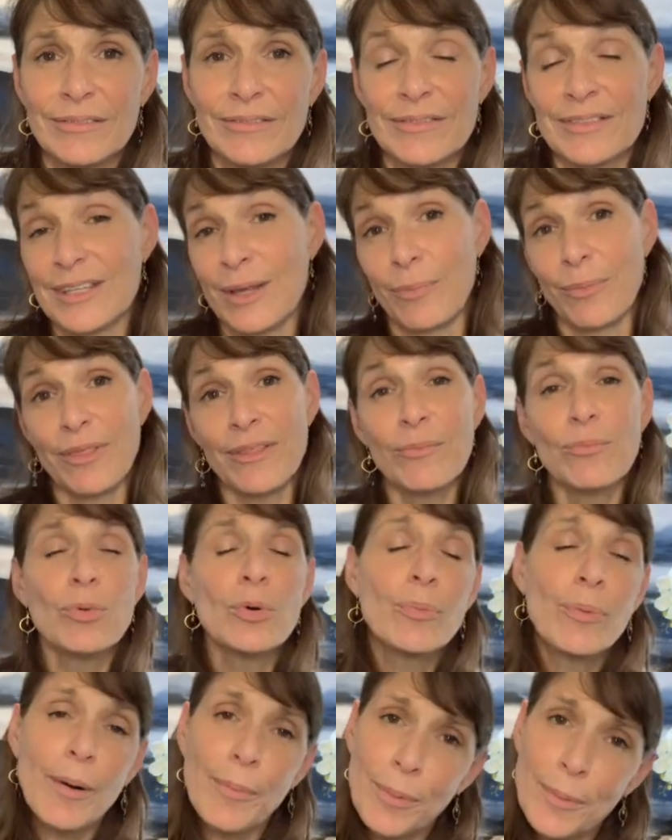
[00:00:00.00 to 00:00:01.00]
Some of them will
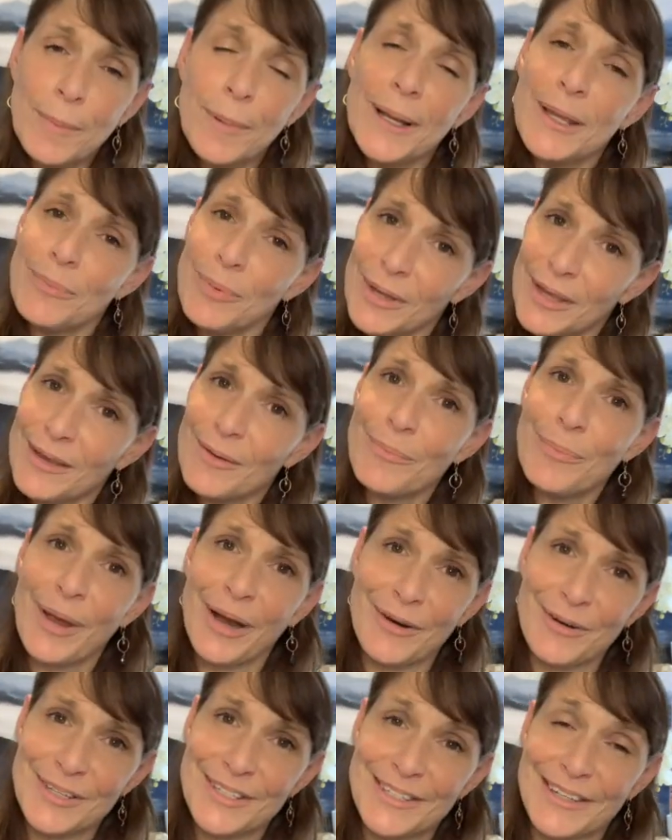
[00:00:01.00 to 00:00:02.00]
probably be
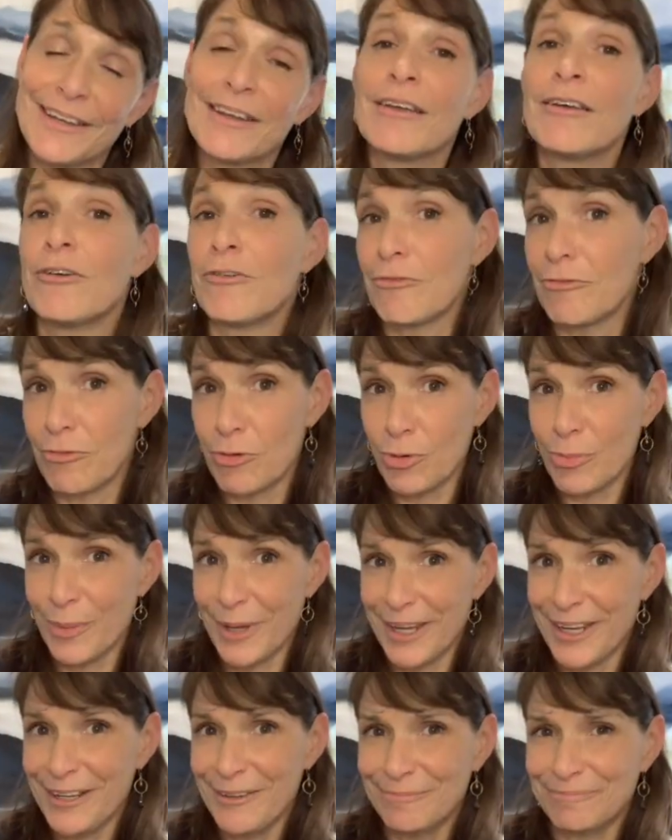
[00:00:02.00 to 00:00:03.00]
embarrassing for
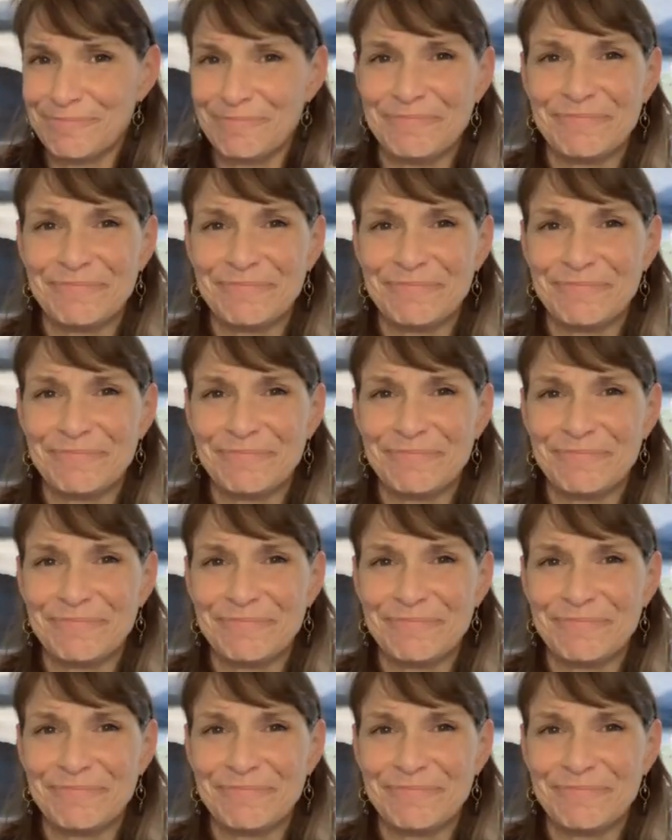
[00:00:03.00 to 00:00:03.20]
me.